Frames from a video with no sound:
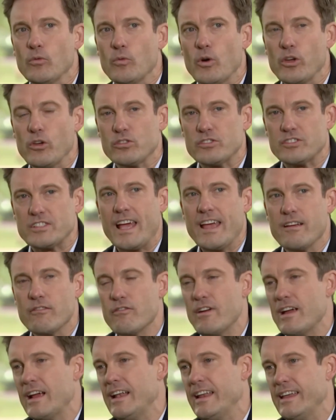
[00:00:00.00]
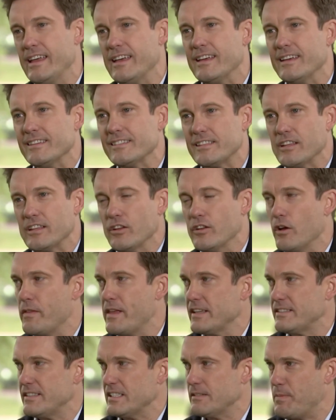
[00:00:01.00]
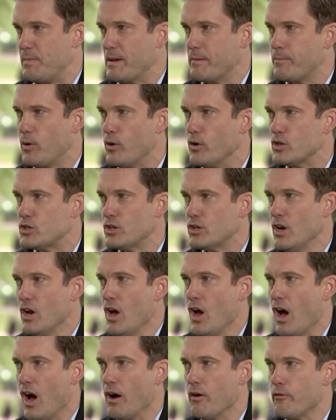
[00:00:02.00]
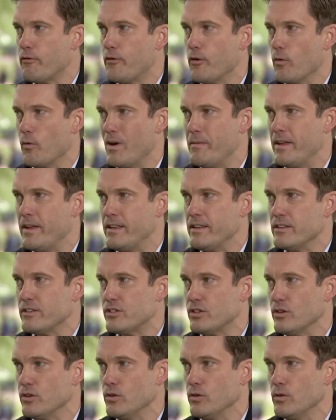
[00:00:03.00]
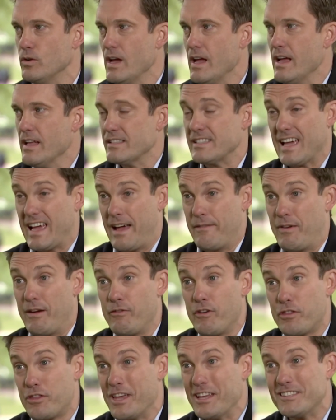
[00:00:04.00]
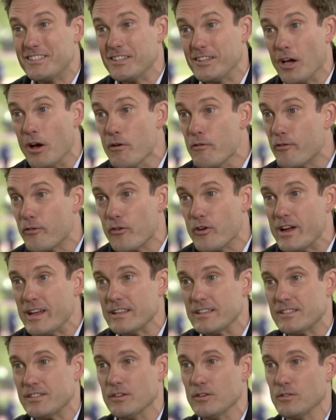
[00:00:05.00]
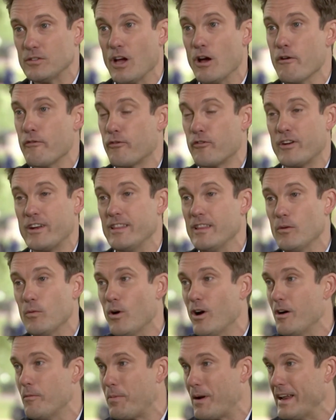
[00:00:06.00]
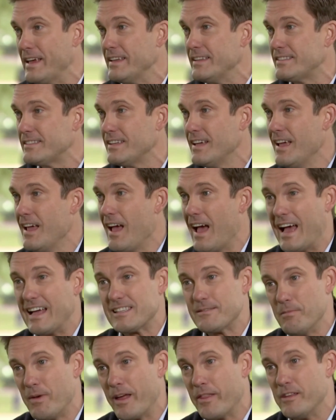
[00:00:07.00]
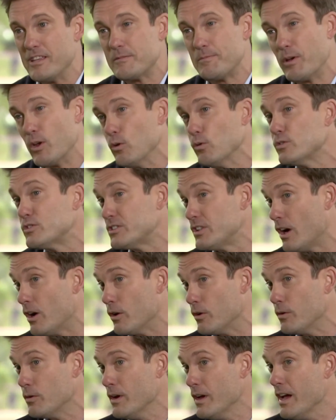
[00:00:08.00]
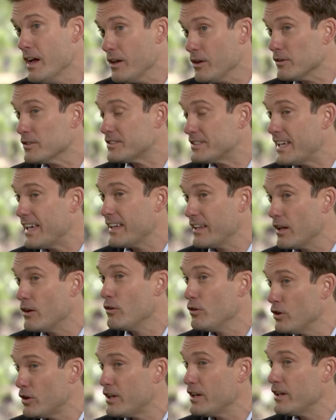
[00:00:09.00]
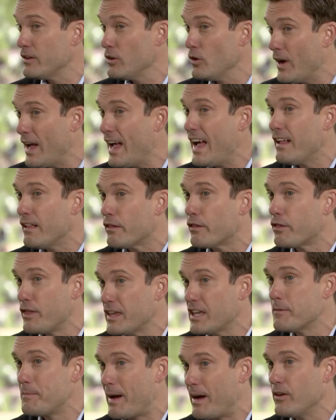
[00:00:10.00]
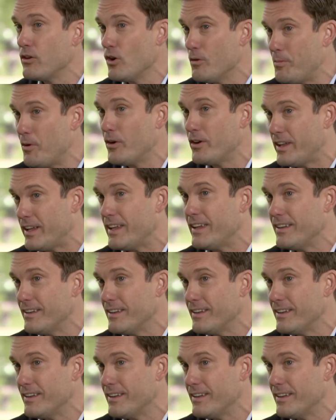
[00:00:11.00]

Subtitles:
What you're saying really is, there's this big push for women to have everything, to go for it in the workplace as mothers, but also you're saying, look at your health, think about your body.